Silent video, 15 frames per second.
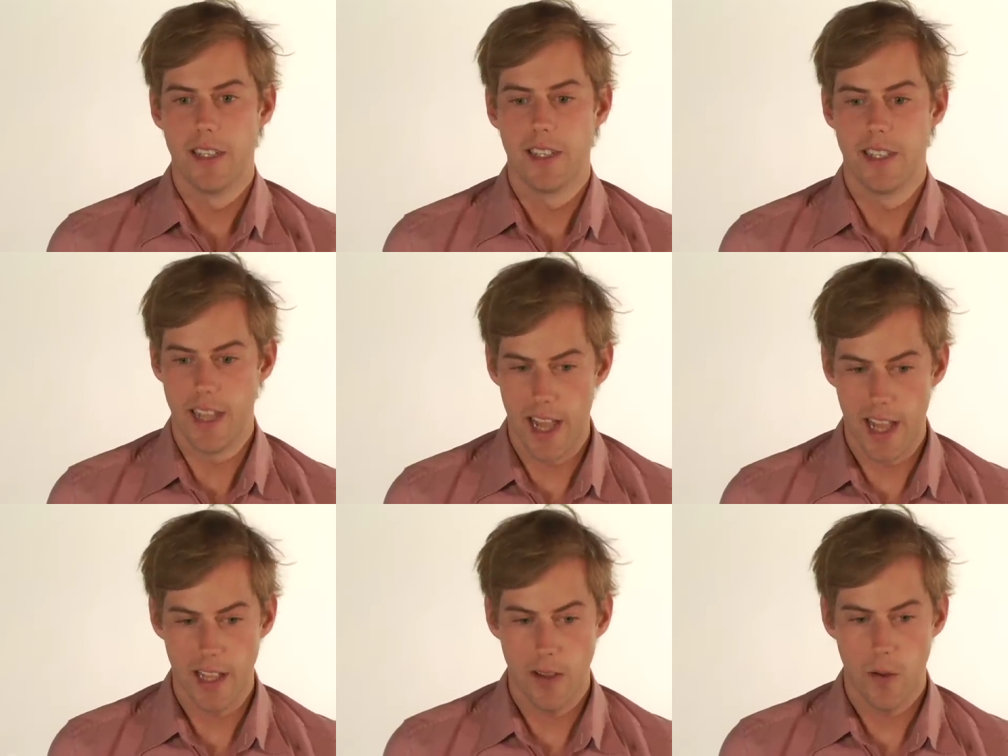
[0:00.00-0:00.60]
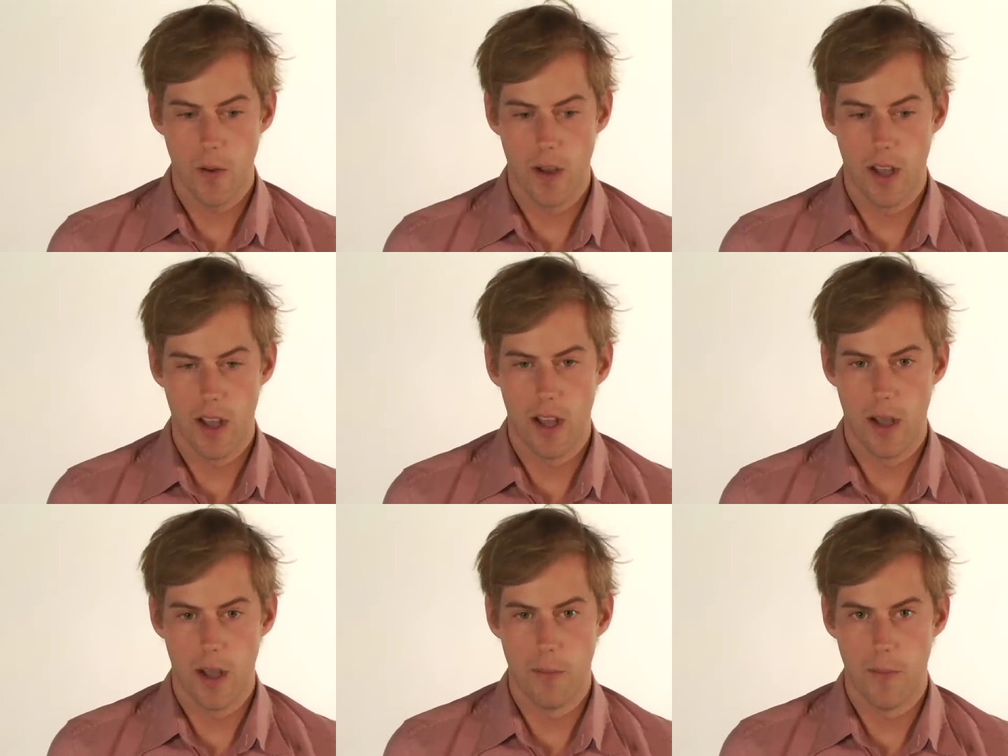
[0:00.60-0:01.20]
Today,
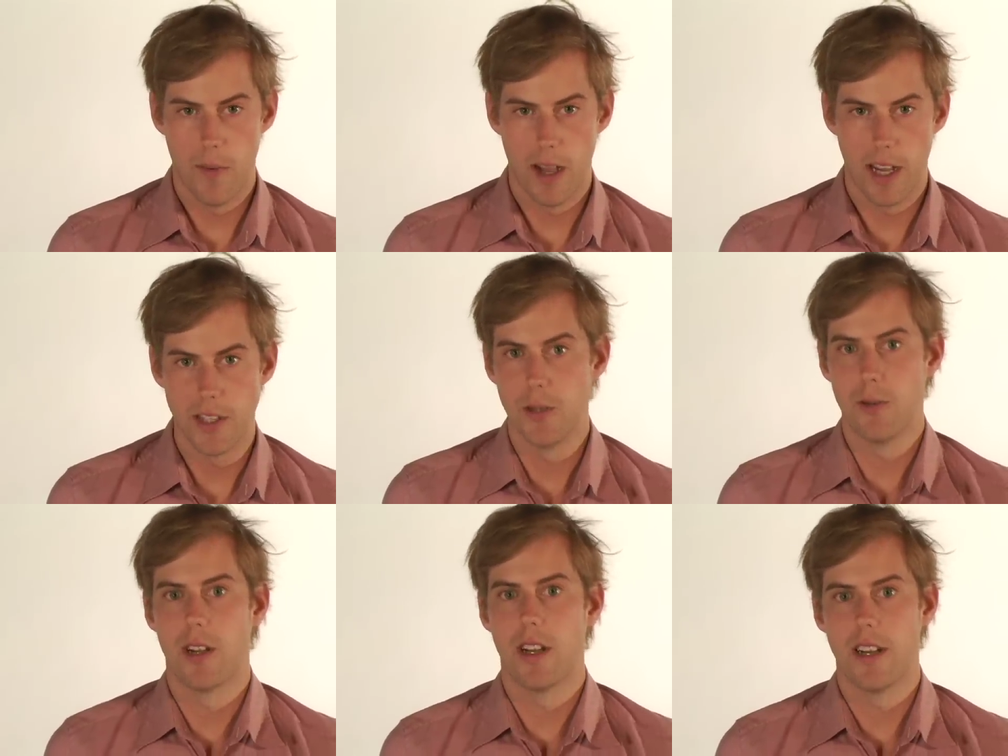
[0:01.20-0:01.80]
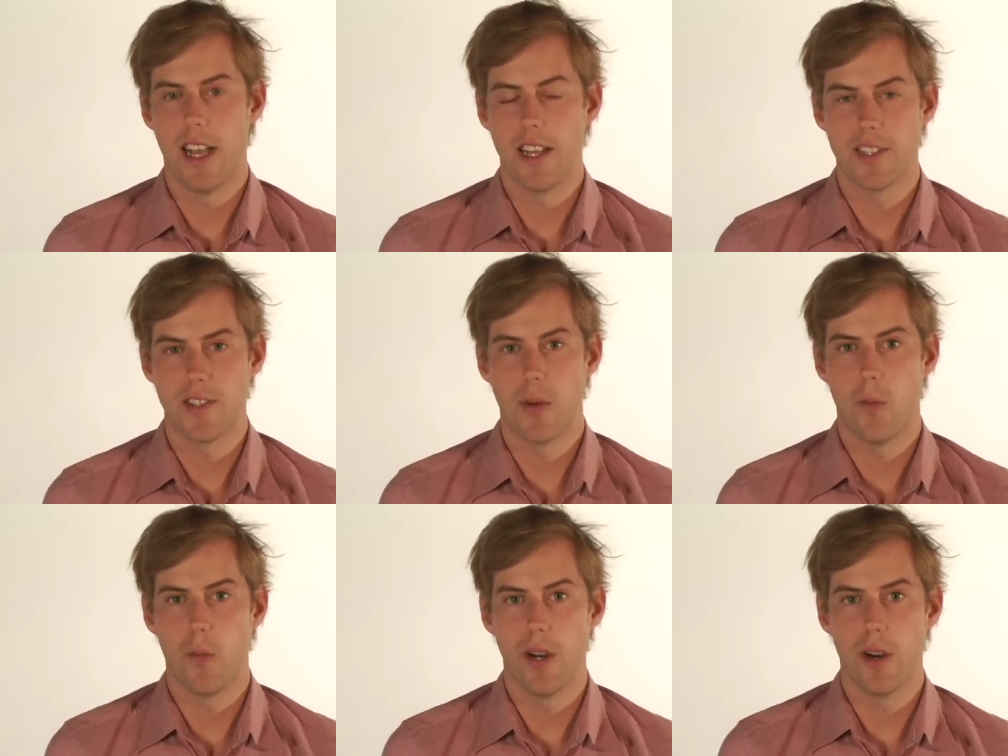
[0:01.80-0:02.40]
I do want to announce
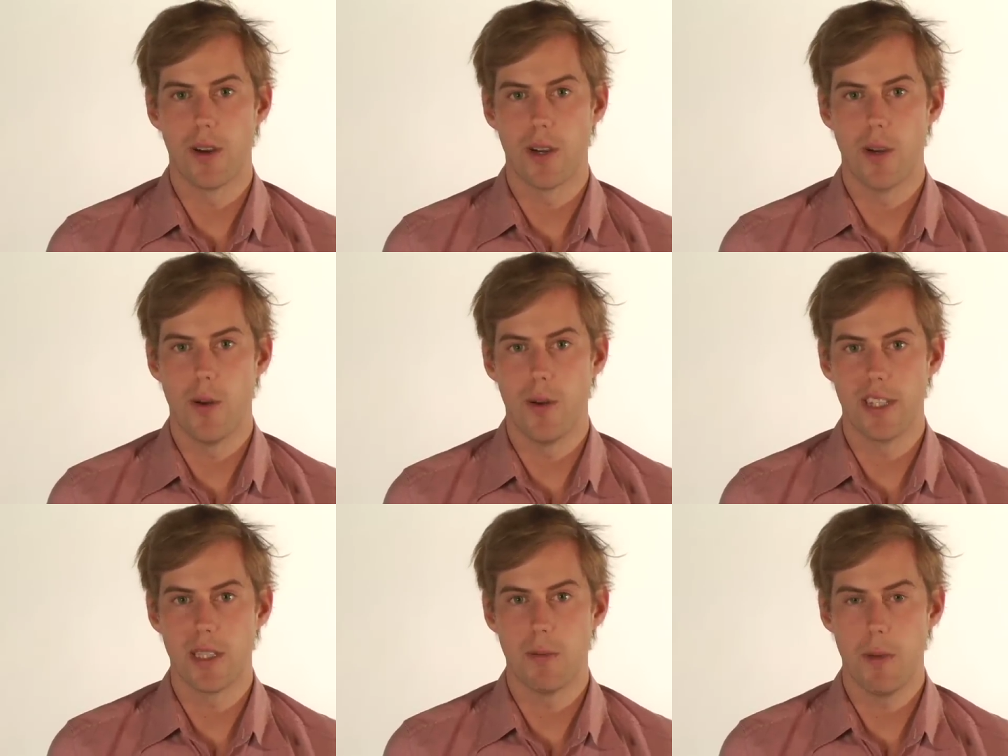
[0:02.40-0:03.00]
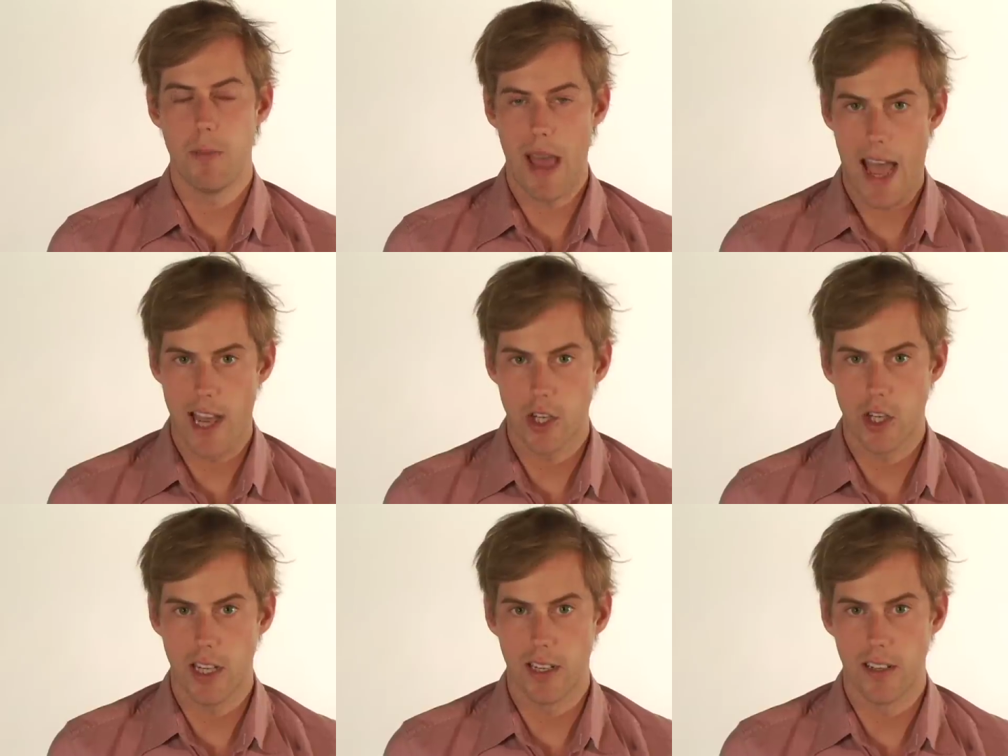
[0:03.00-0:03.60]
that we are going to be
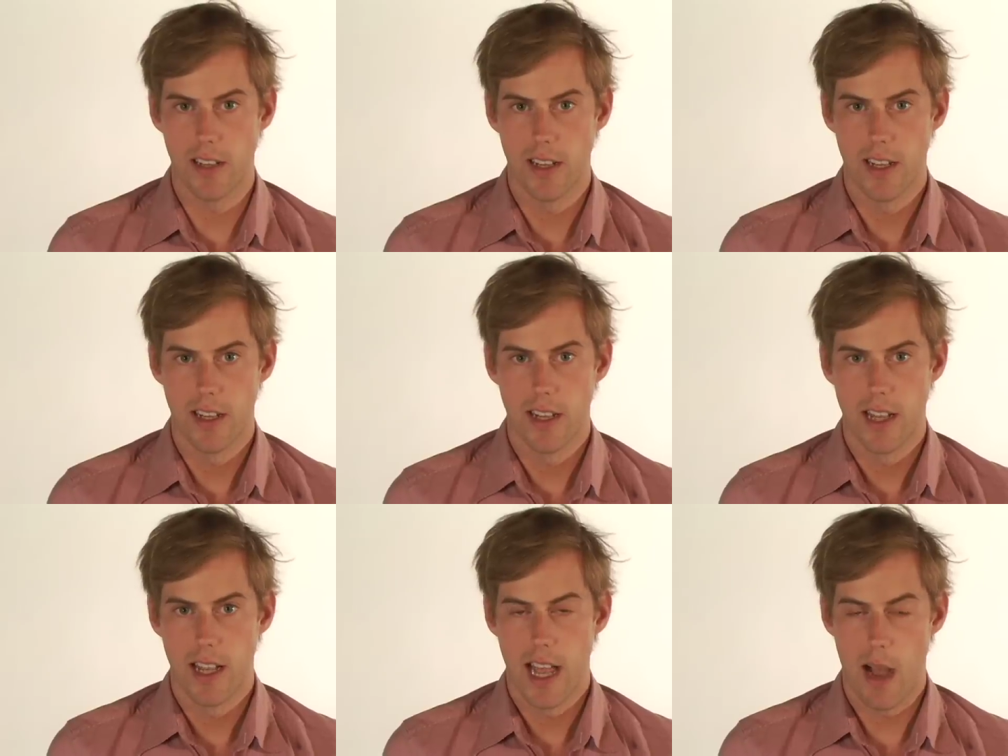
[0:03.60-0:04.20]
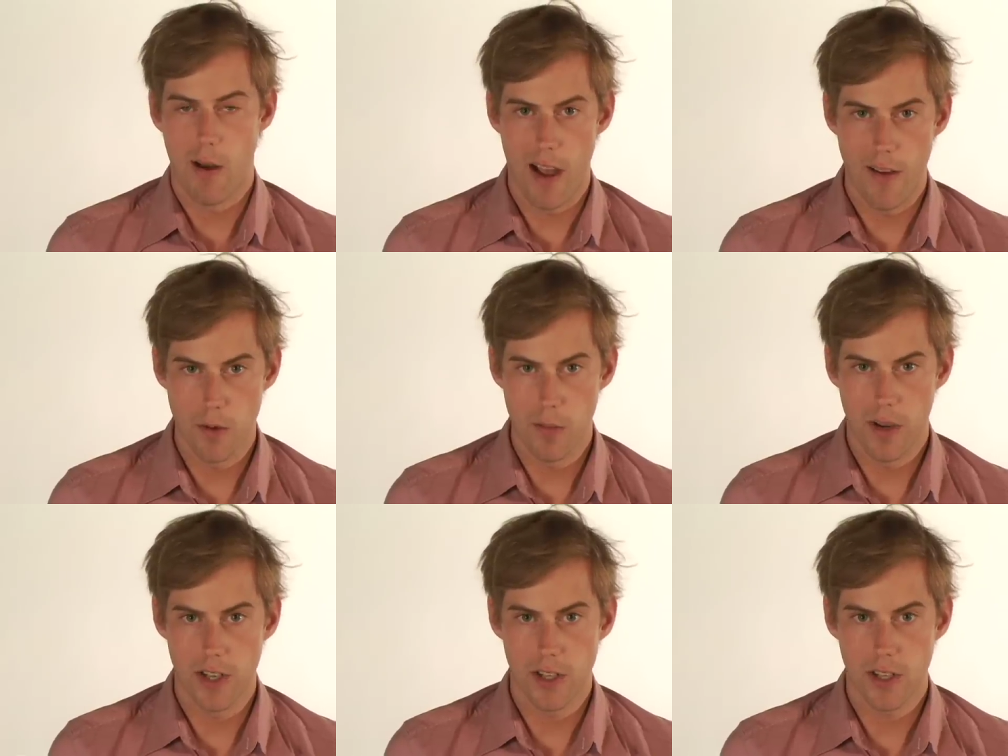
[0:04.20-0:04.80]
matching however
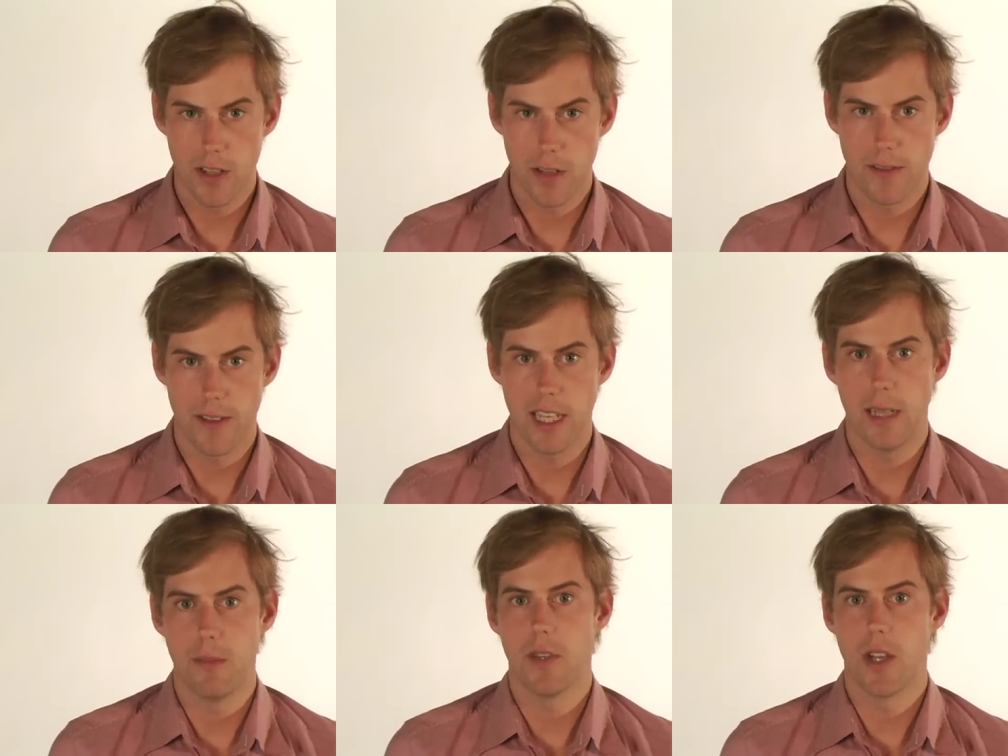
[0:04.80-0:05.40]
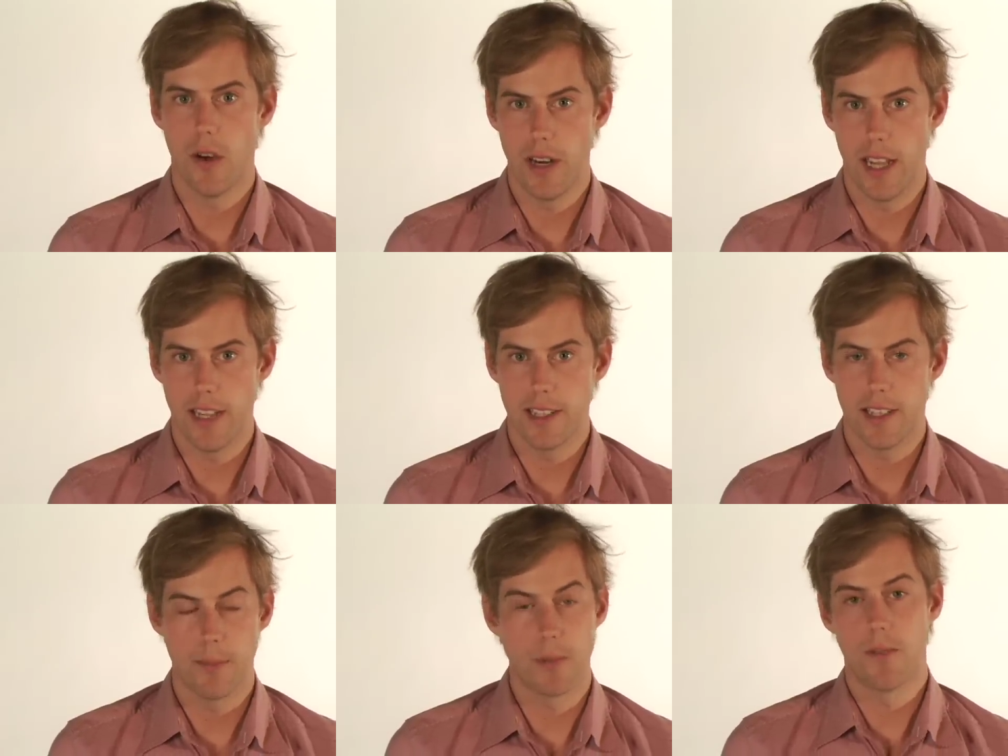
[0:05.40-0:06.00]
much the team
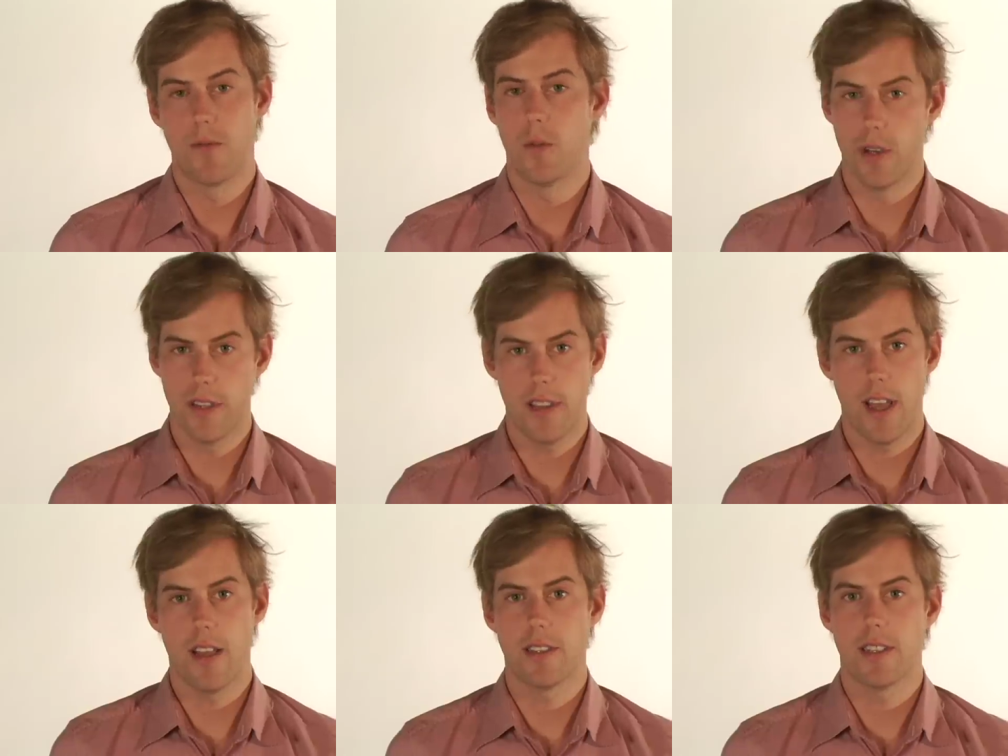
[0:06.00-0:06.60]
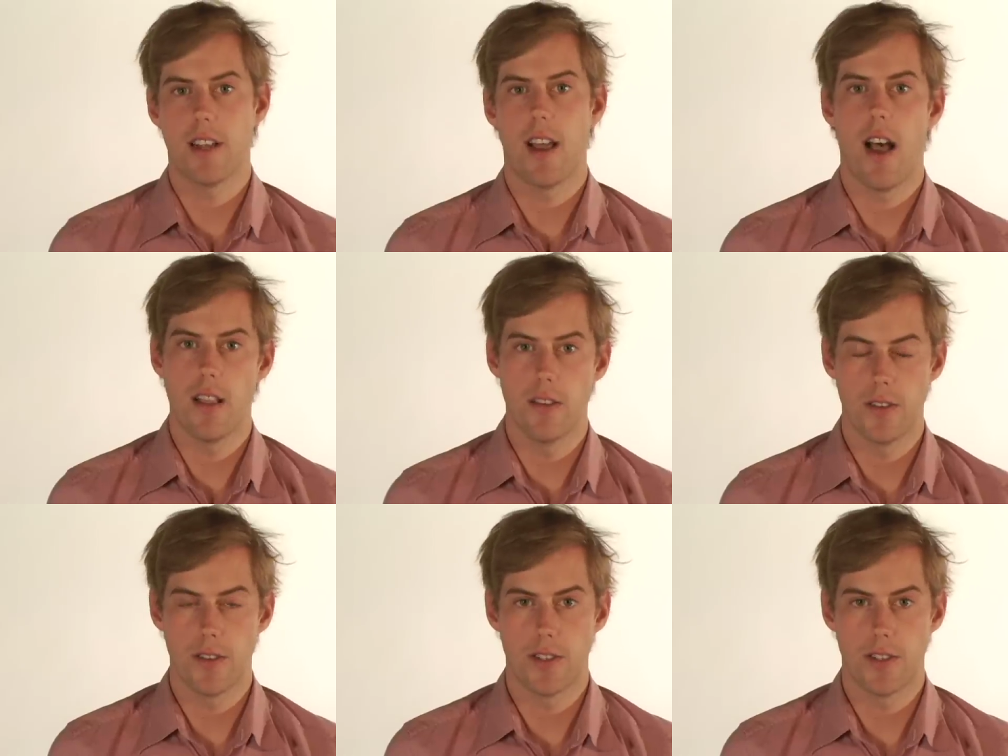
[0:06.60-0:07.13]
donates, up to $40,000.